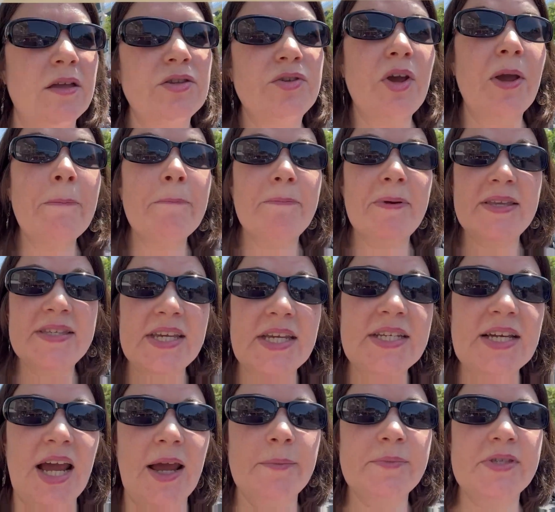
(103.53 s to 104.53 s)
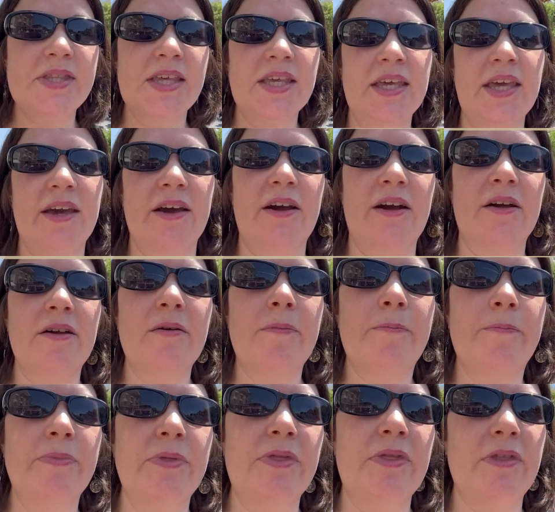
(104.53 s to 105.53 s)
During busy times of the year,
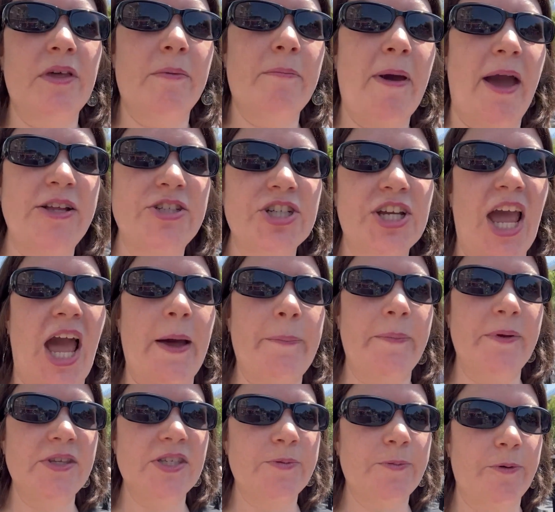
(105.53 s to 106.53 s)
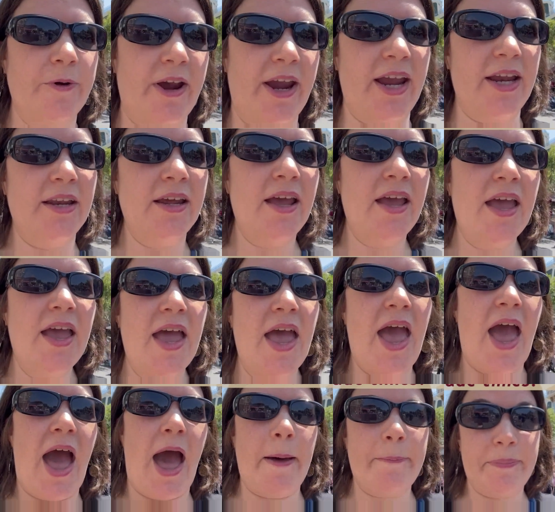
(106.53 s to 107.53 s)
the Magic Happens Parade
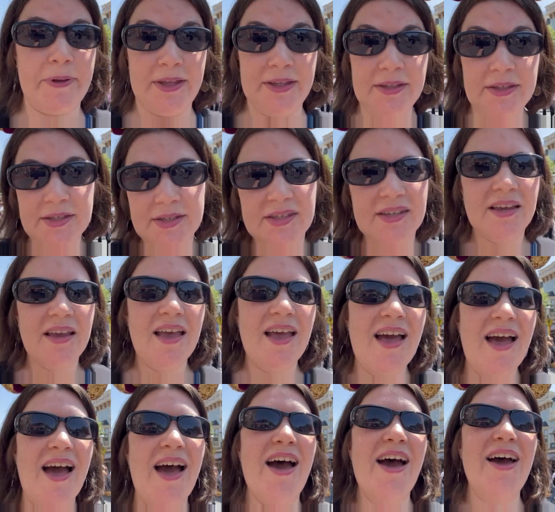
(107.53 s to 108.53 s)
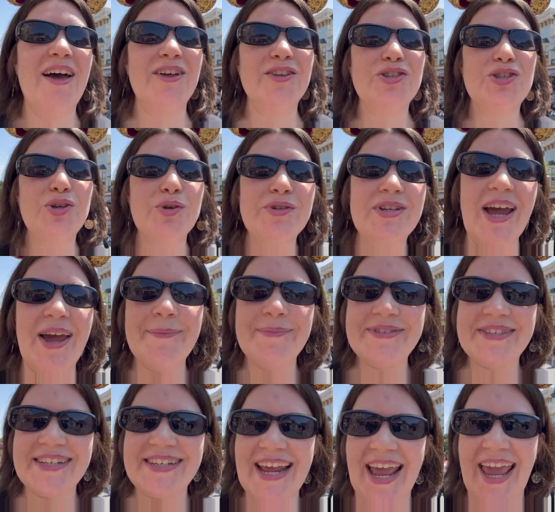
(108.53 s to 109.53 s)
happens 2
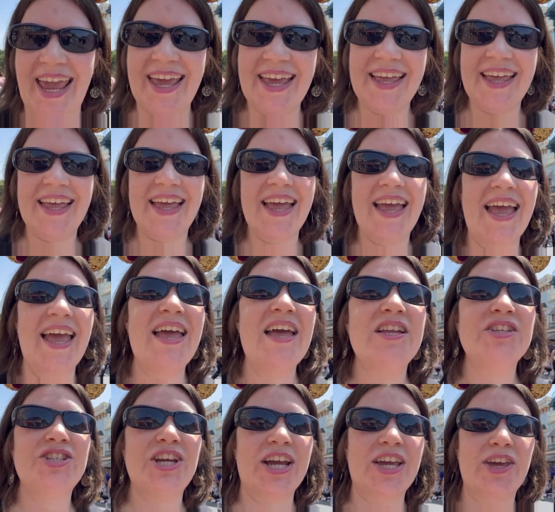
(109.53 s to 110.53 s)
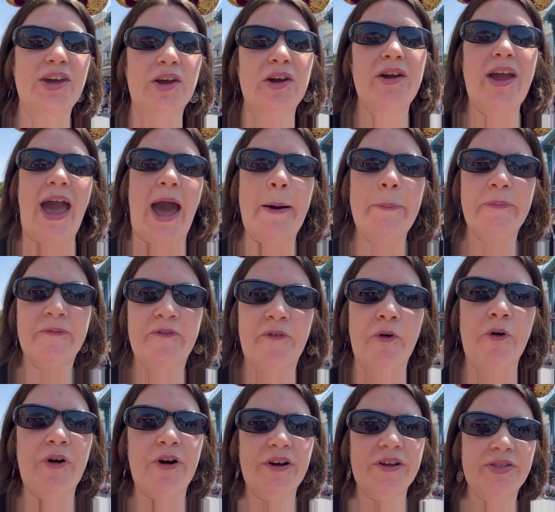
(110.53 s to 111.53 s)
times a day. Check your app
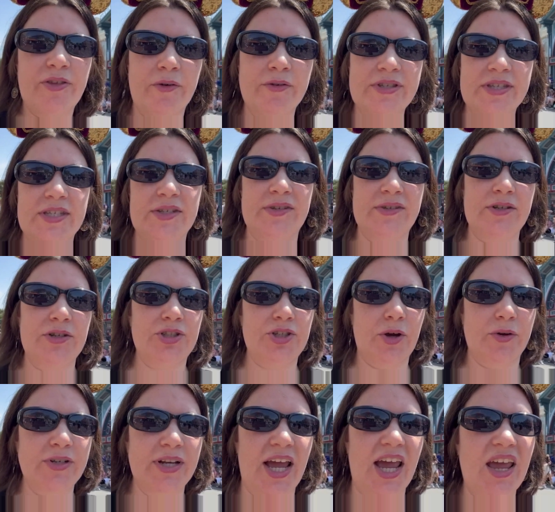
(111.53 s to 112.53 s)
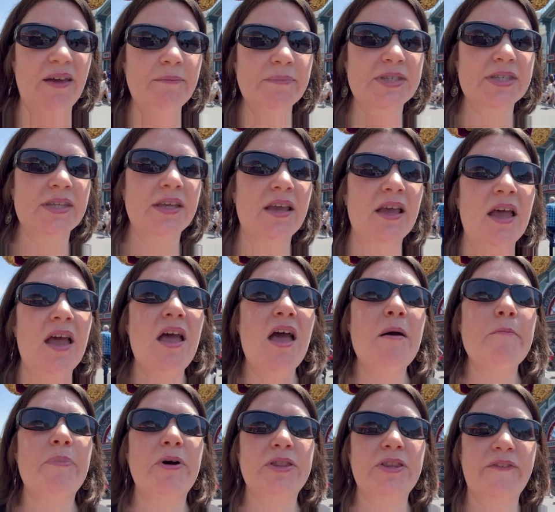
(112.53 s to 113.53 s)
for those show times.
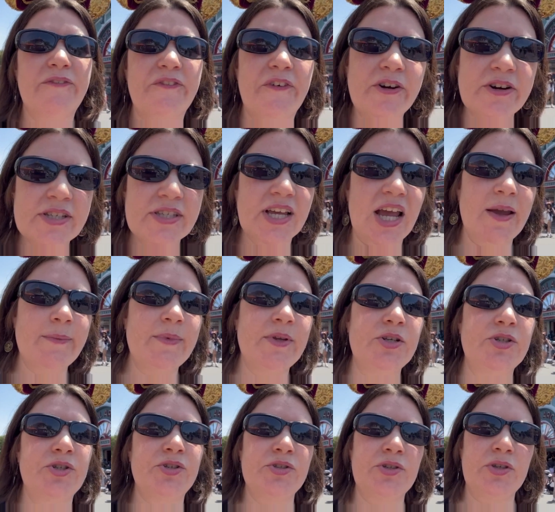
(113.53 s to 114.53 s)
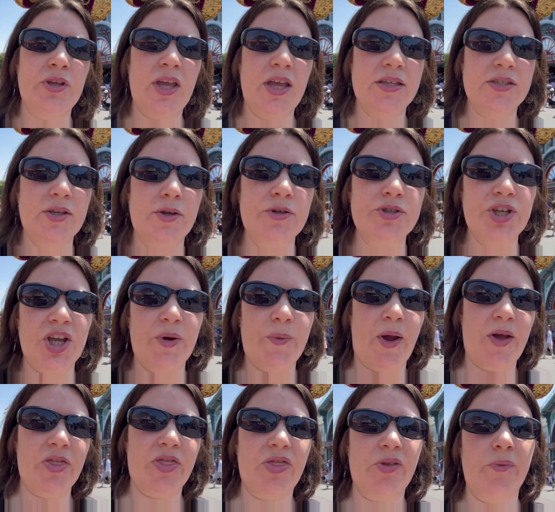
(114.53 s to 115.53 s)
But the first time is usually
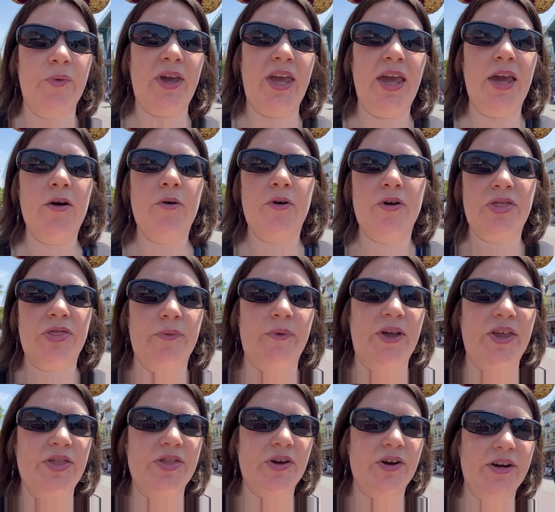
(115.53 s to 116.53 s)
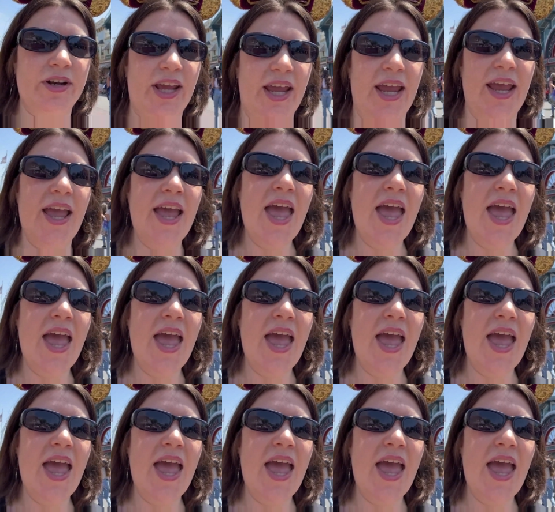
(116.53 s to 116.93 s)
around 3 or 3:30.